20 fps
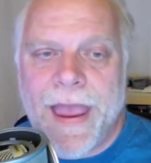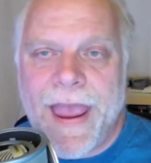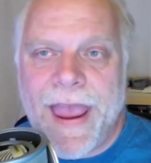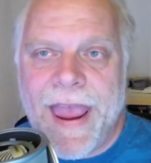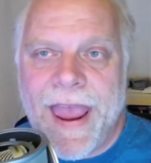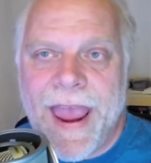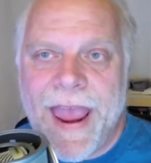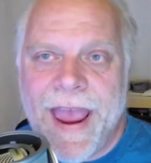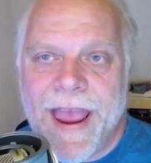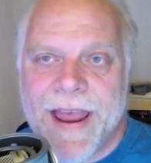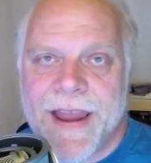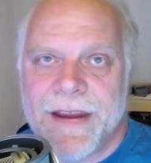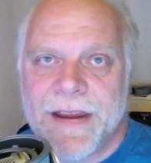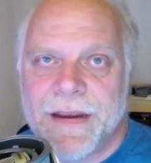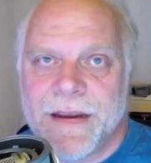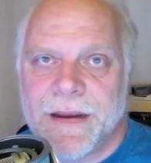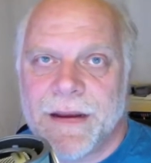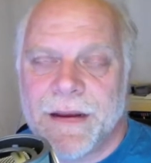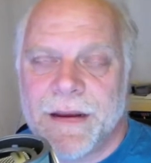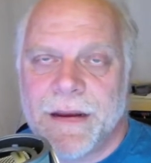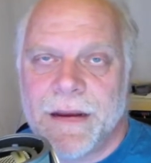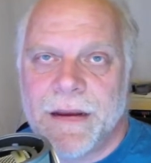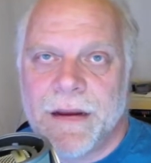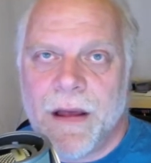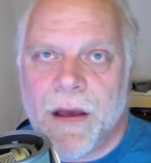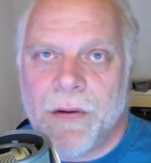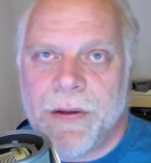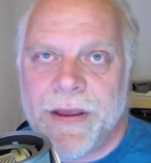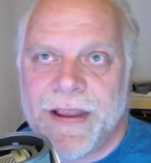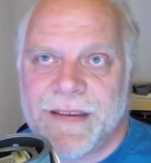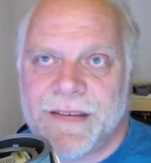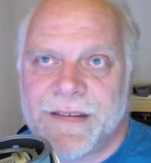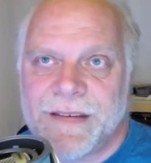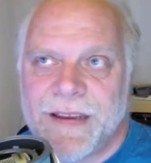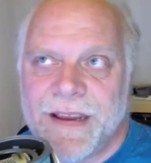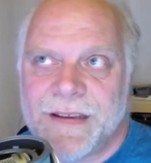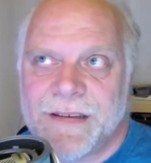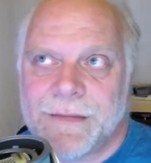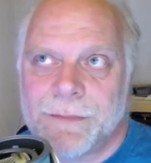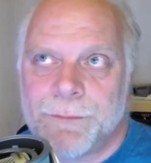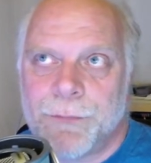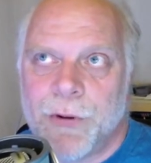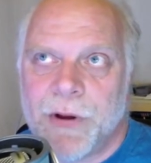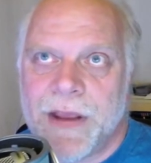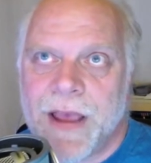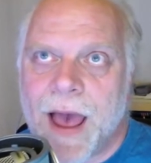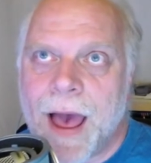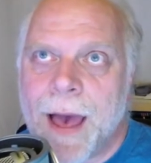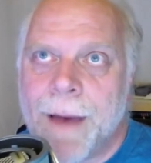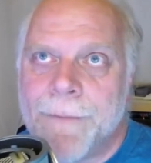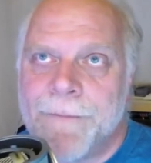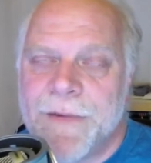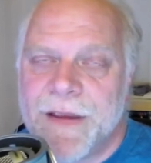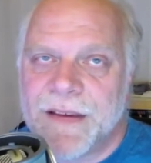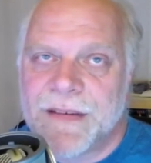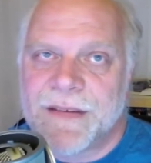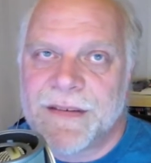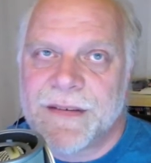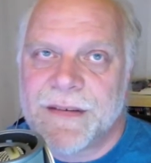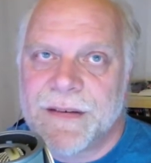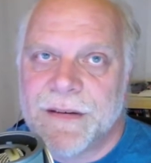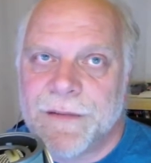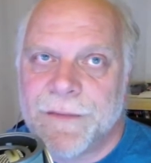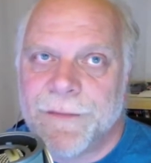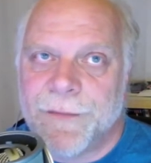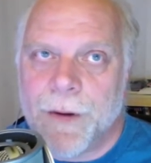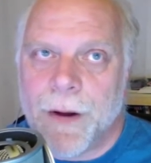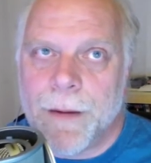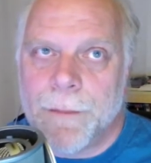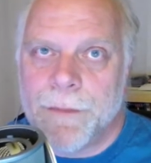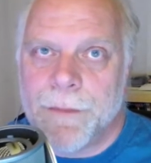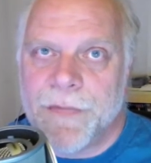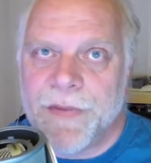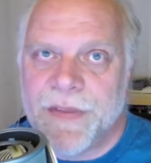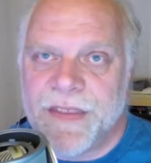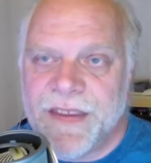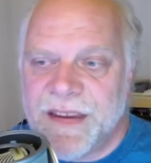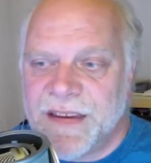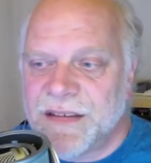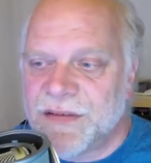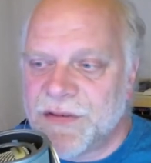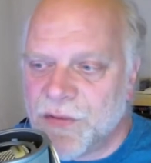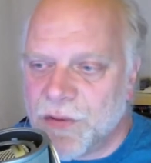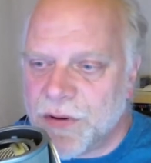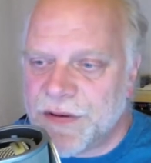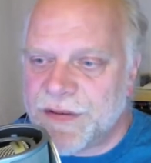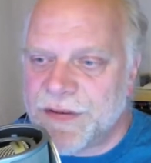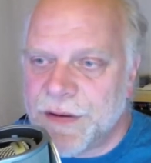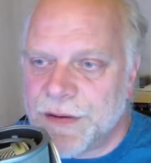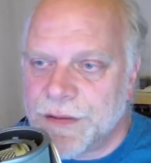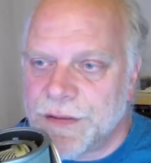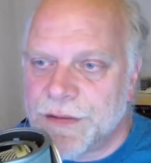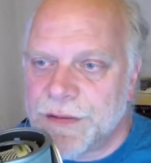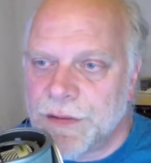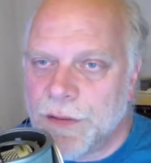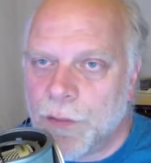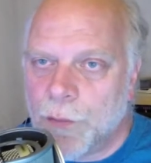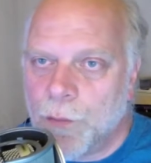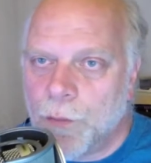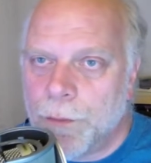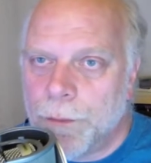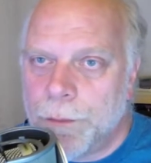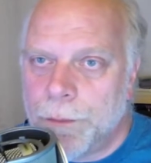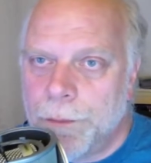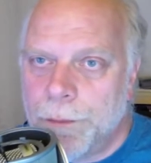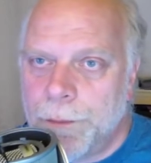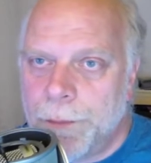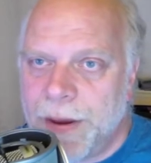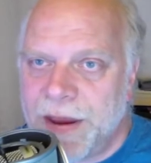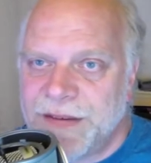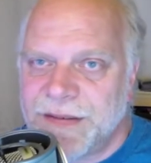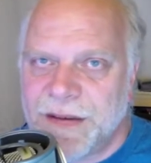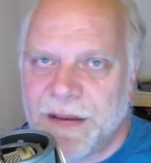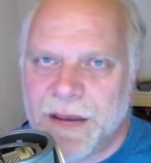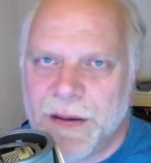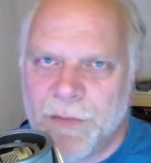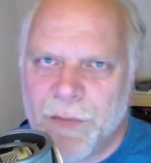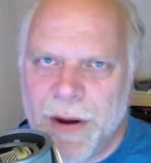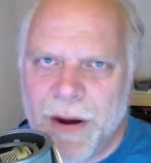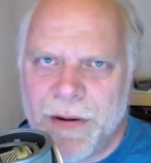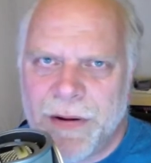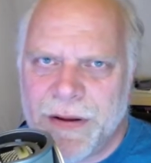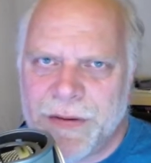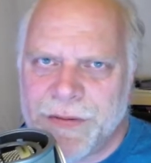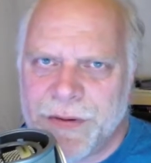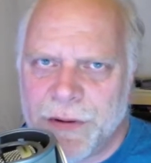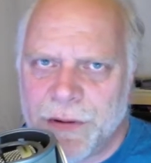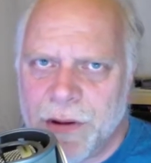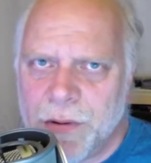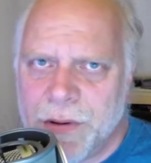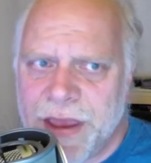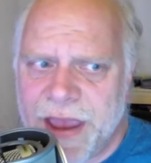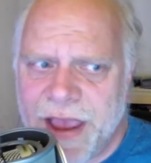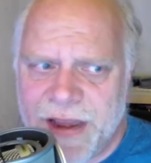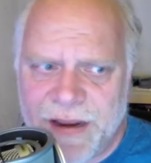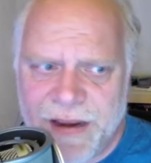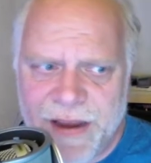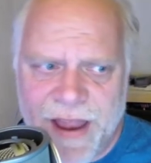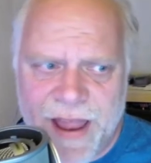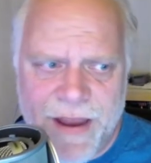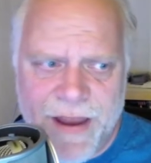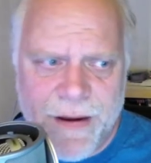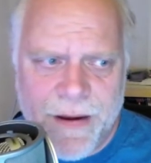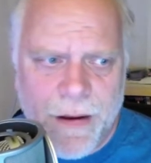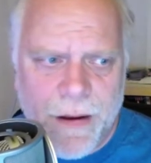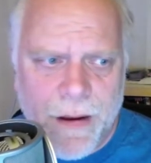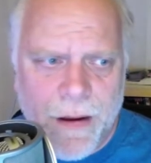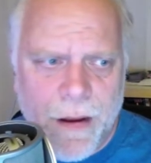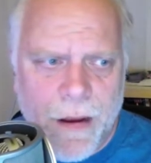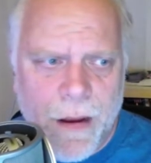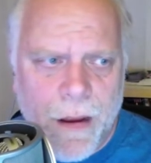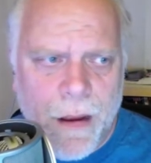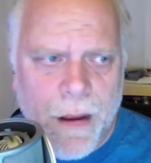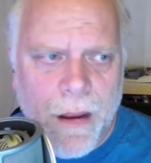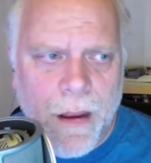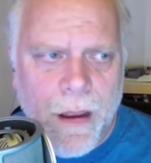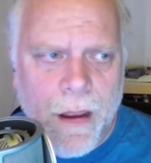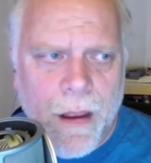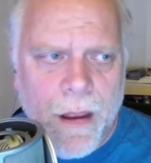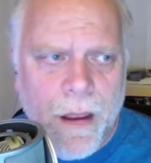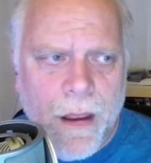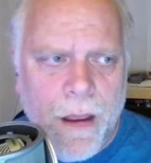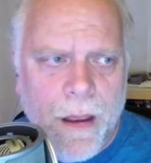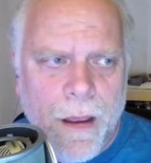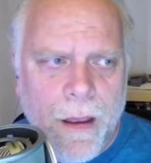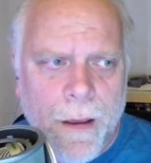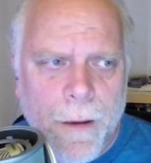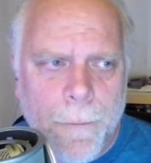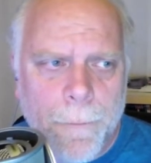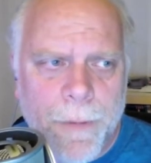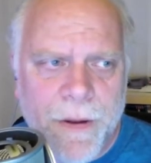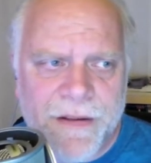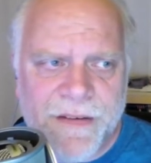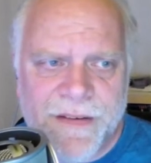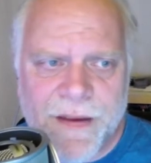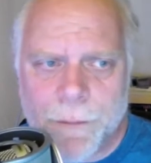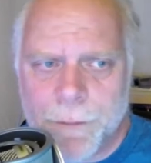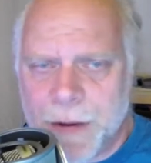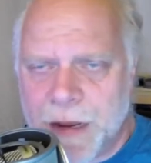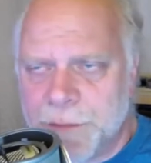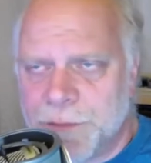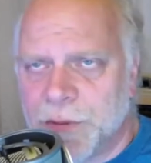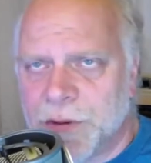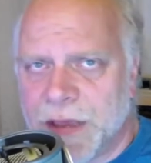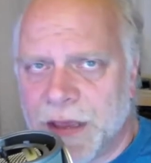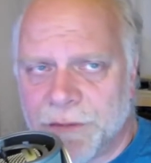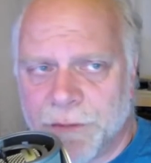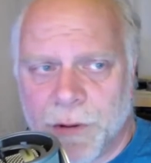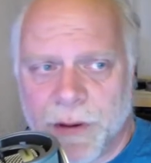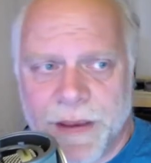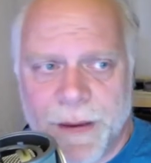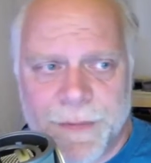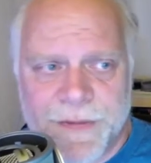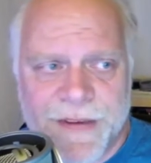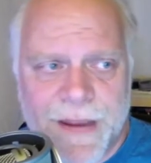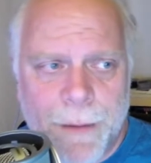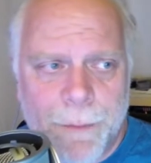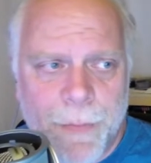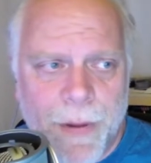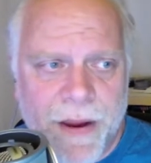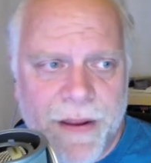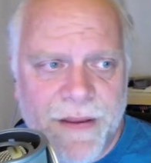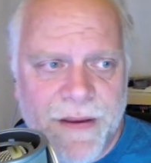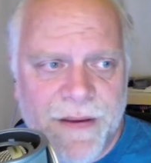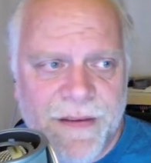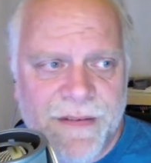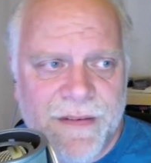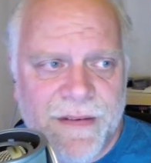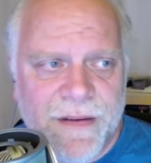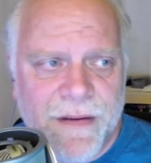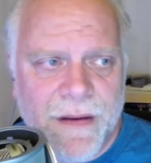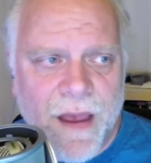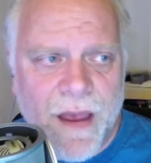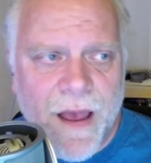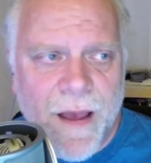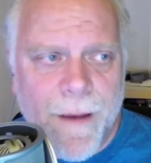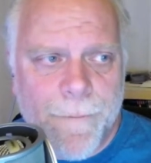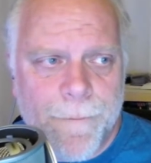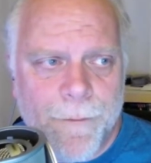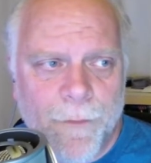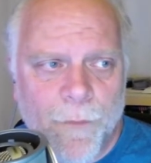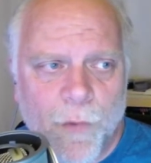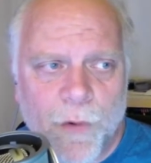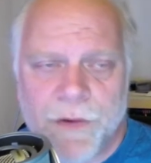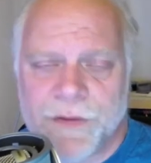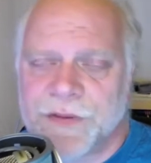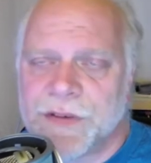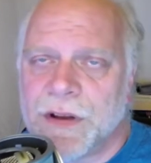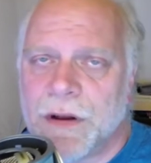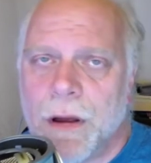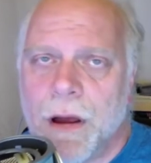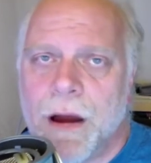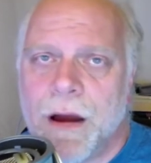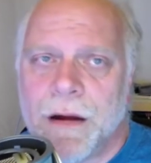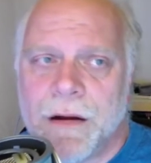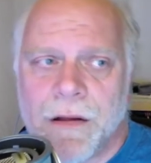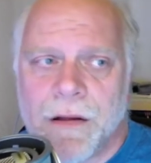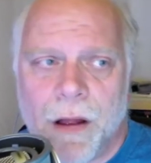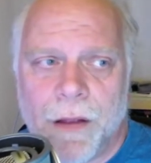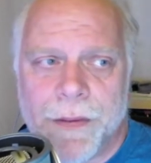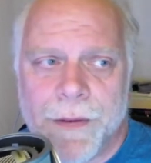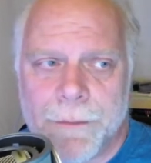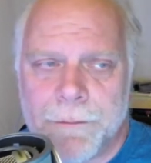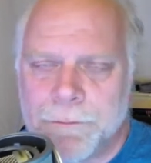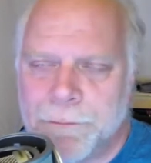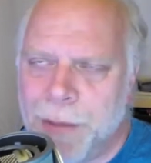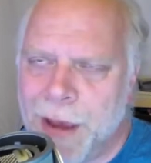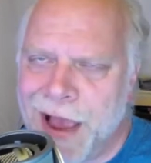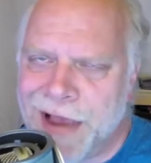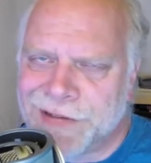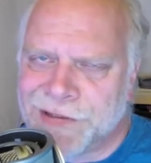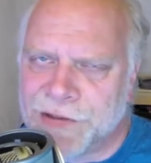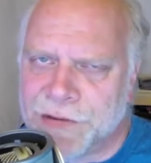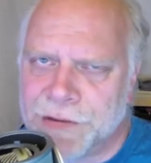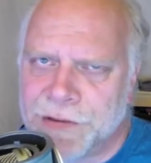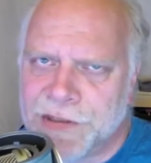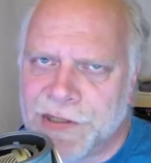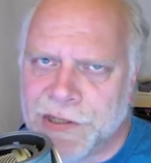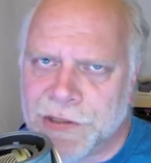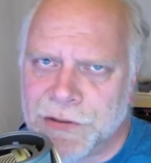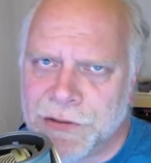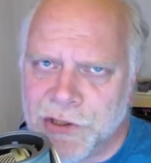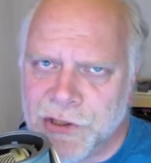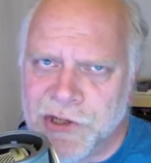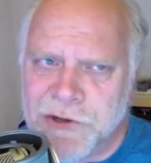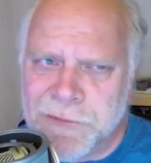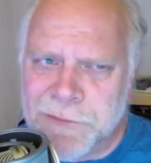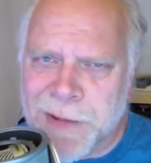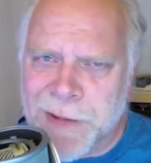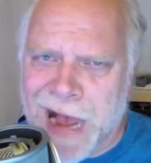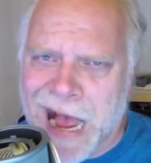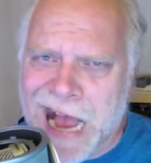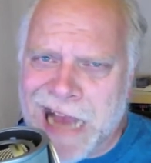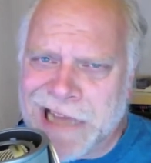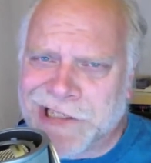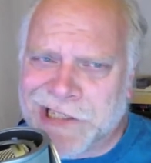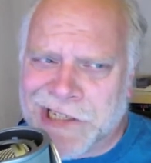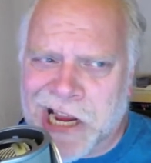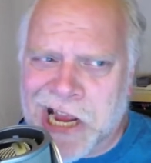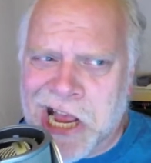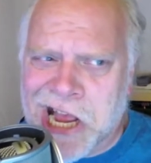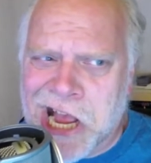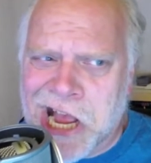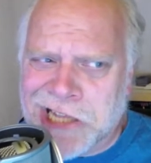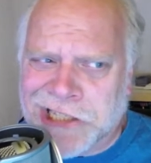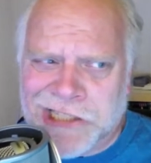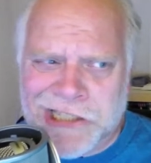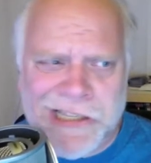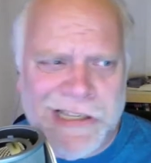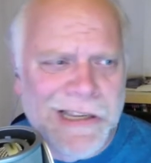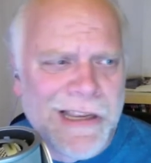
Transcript: And, it's pretty obvious from these sources, basically where it is you're located at. But some people get really upset by this. Warren Sklar called them bastards. You bastards!